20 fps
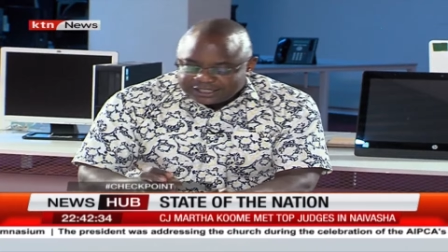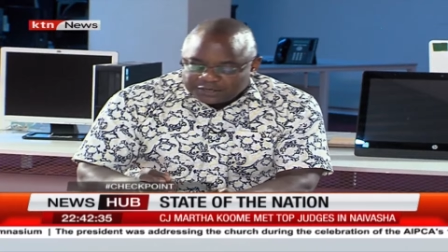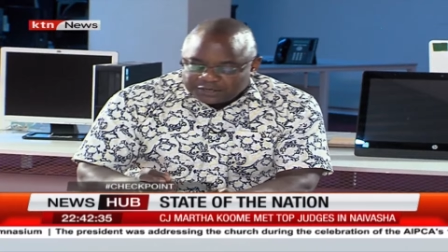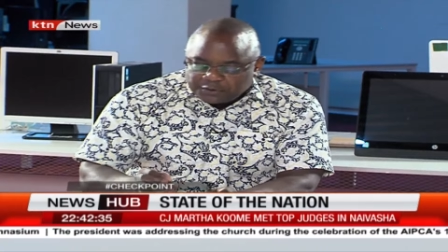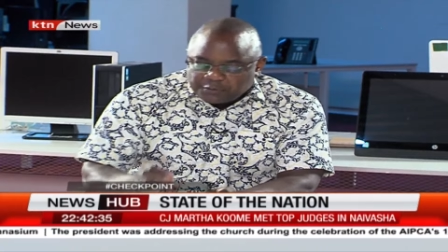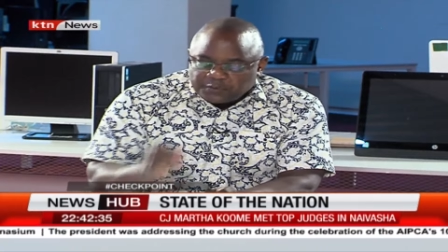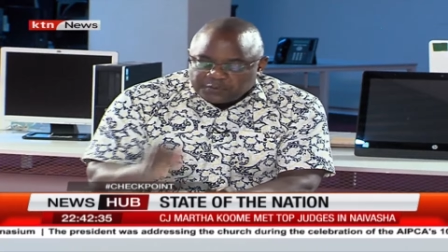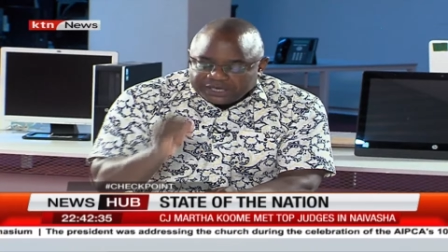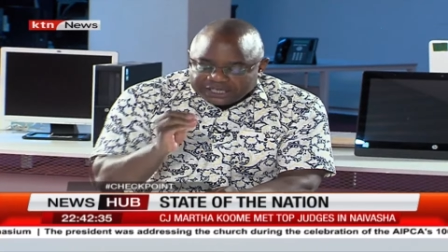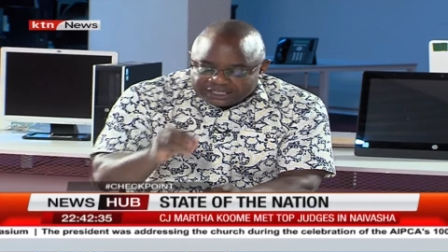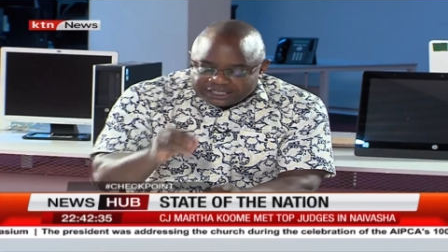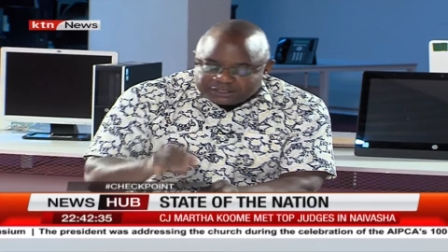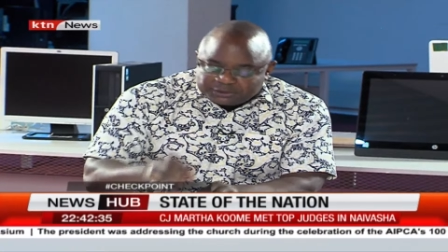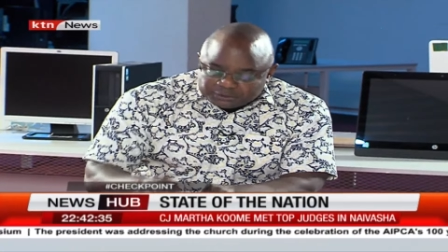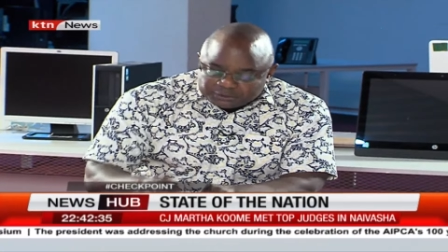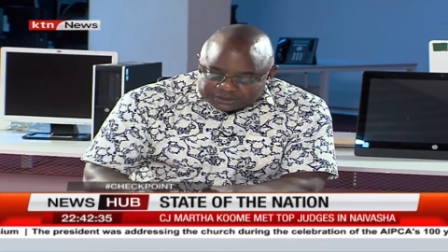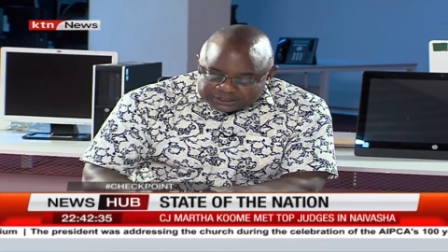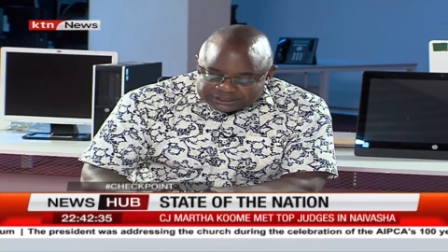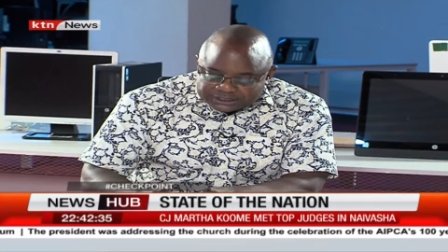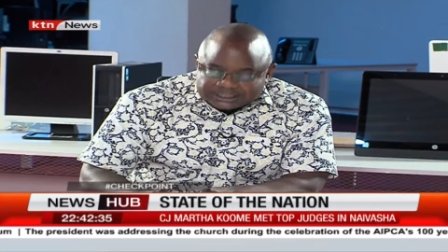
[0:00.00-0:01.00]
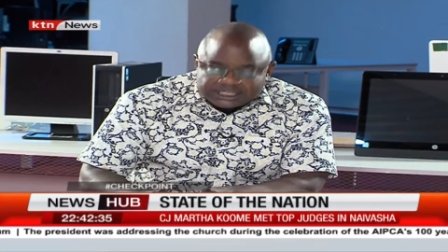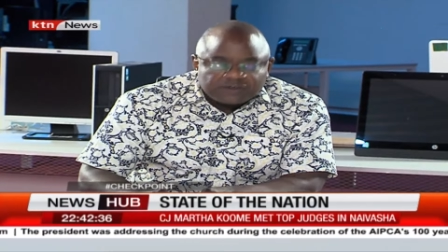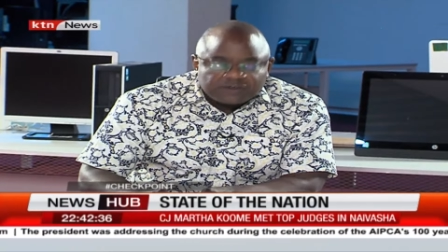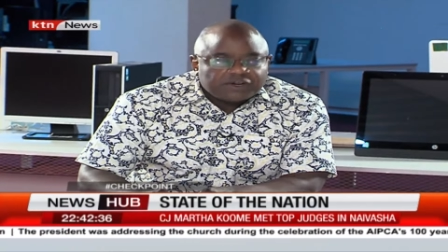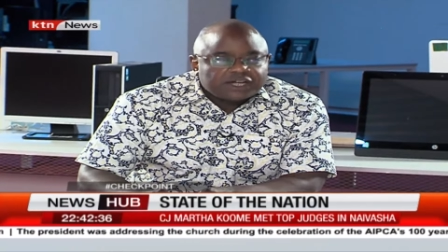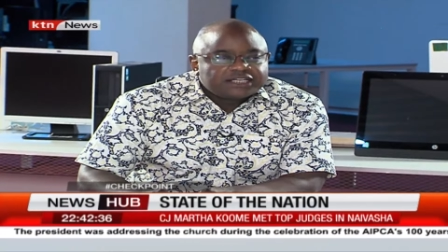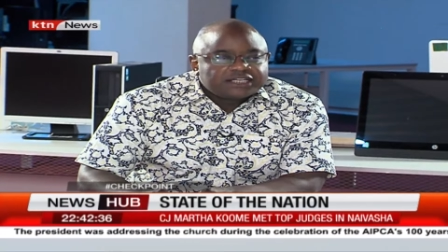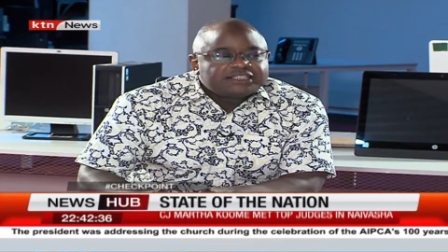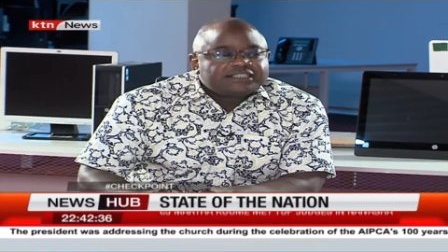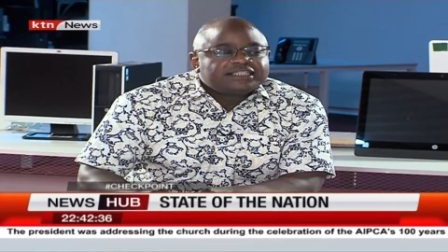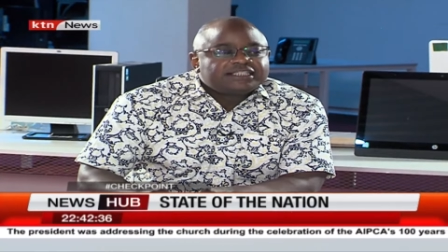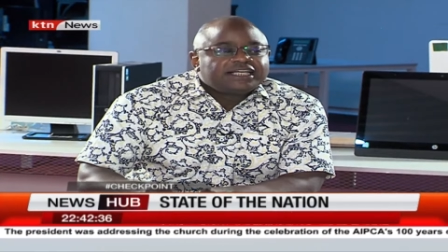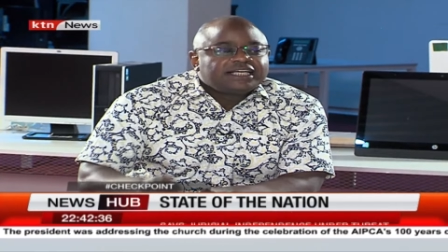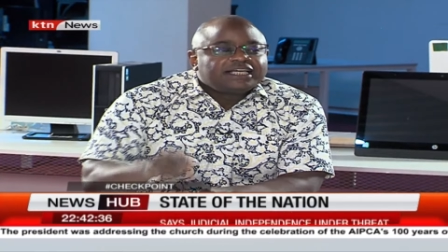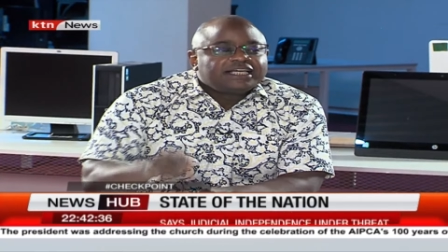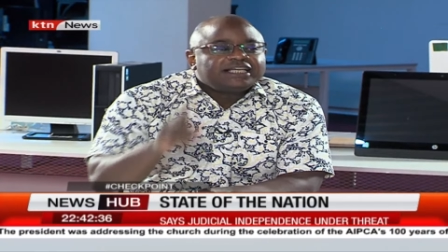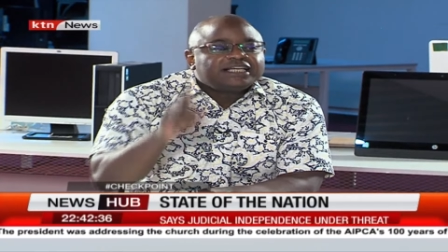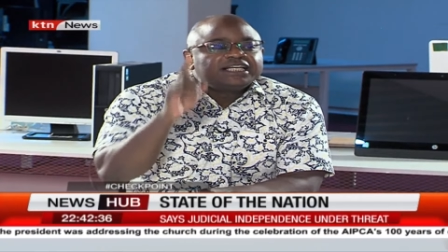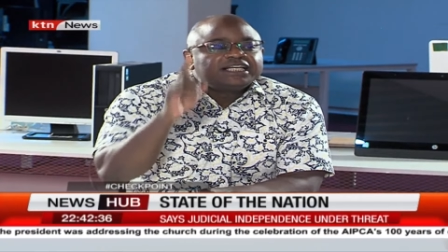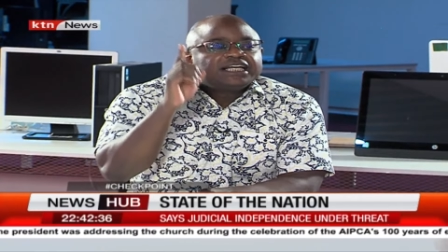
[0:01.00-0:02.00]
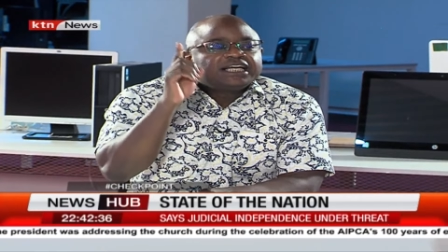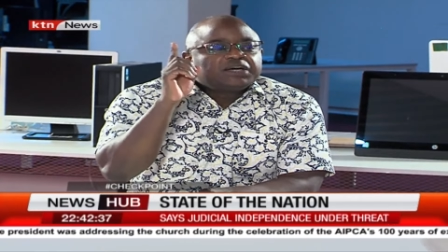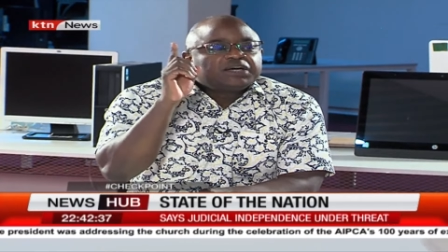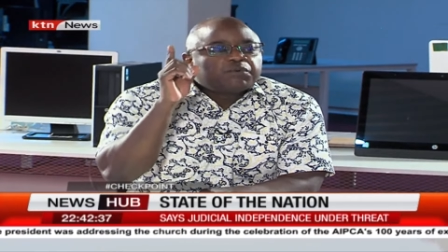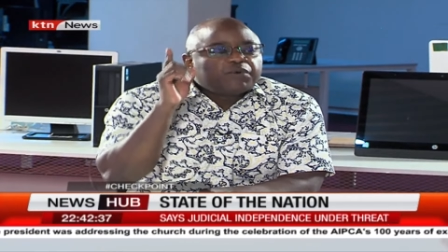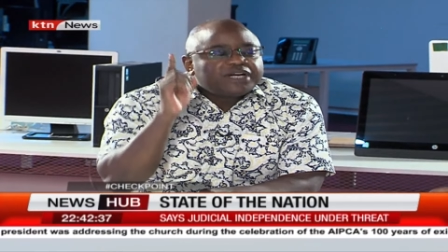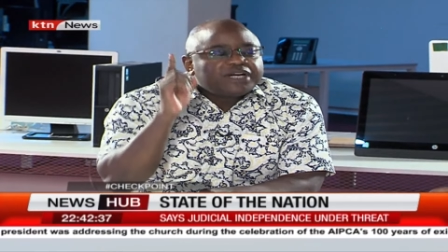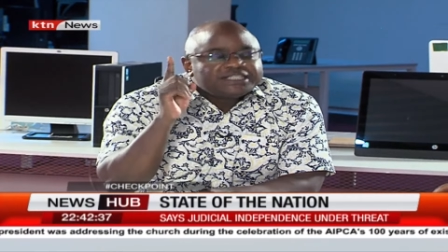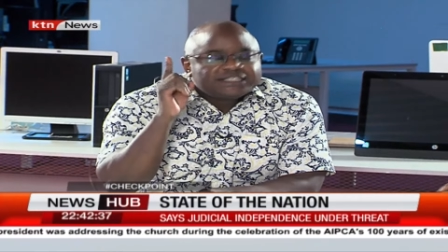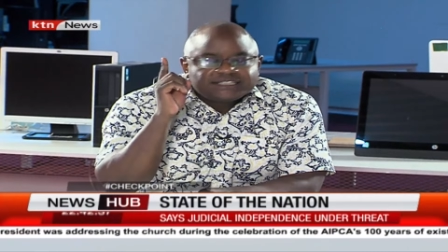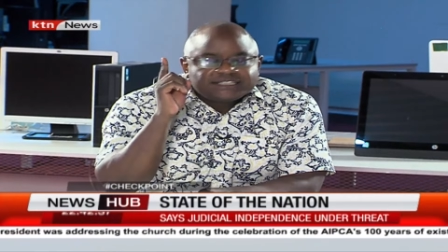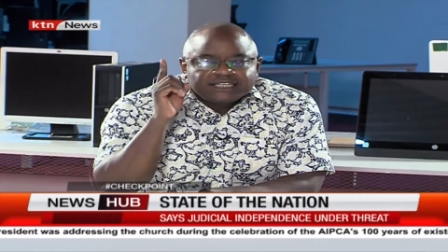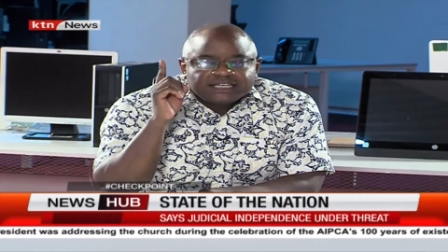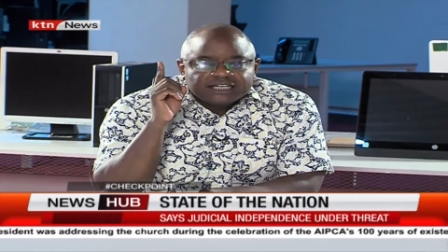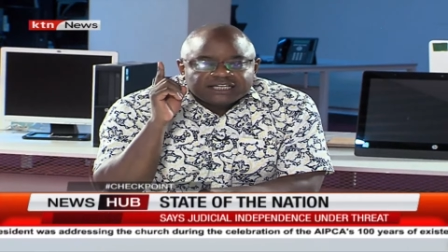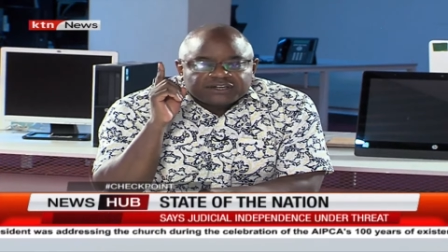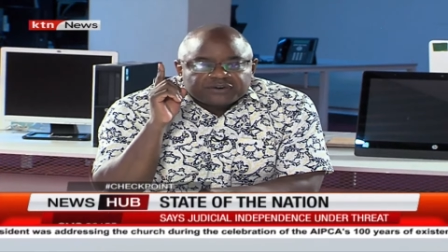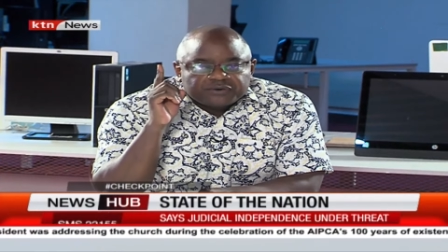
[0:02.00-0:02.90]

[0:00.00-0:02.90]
we need to sit down and say what is the